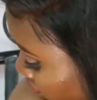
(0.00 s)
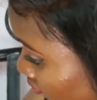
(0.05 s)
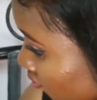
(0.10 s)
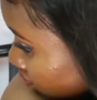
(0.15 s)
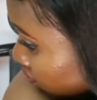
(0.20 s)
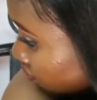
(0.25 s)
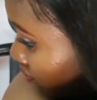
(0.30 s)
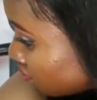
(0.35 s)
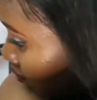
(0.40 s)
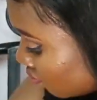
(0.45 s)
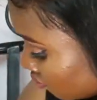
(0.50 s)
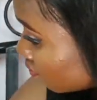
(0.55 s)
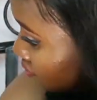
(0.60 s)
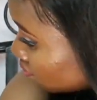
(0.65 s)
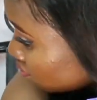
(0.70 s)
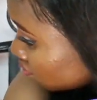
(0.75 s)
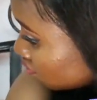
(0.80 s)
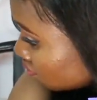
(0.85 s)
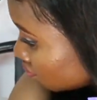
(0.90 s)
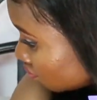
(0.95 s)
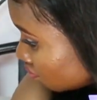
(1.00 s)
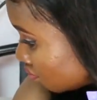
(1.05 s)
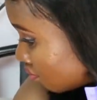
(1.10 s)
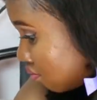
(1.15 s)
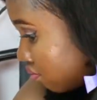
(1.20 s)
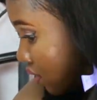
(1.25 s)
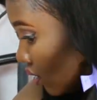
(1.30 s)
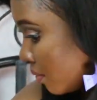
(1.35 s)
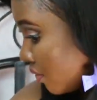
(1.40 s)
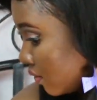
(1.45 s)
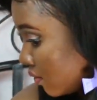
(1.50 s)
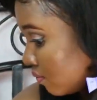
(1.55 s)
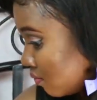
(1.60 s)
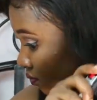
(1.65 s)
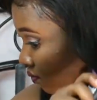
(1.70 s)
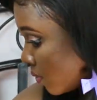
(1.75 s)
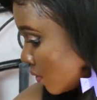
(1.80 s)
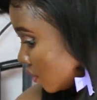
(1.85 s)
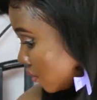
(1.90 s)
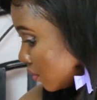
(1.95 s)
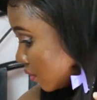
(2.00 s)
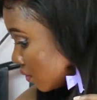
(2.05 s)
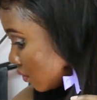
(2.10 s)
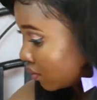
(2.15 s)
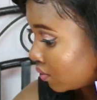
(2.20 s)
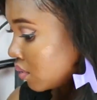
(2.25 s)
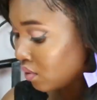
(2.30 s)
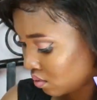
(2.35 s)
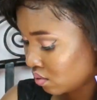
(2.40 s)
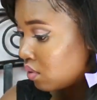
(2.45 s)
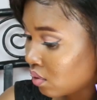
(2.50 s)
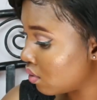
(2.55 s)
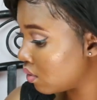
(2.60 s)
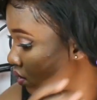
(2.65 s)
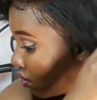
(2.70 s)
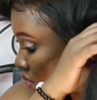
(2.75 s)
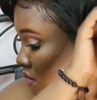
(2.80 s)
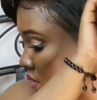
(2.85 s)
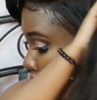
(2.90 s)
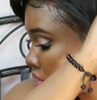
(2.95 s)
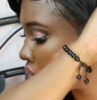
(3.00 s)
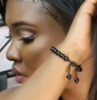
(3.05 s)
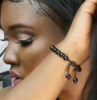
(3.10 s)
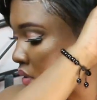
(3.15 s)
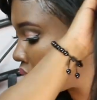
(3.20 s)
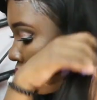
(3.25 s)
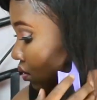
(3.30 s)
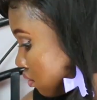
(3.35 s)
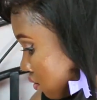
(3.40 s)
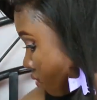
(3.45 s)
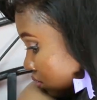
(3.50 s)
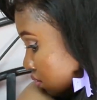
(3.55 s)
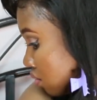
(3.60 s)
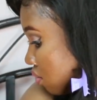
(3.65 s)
thing to do, but it takes